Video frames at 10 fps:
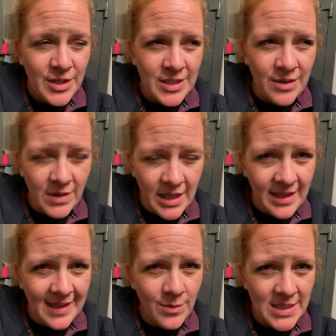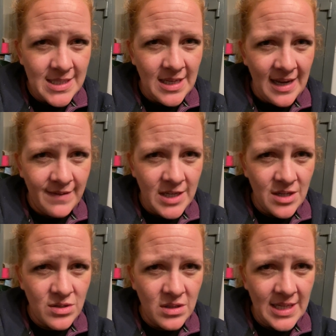do you really think we'd still have
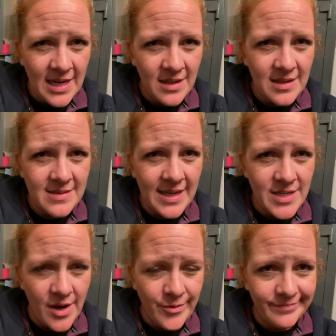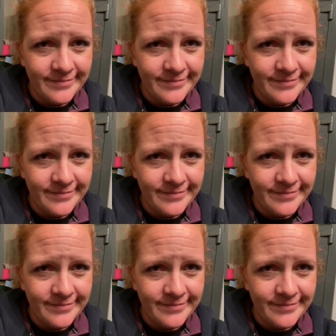national debt? Because I don't.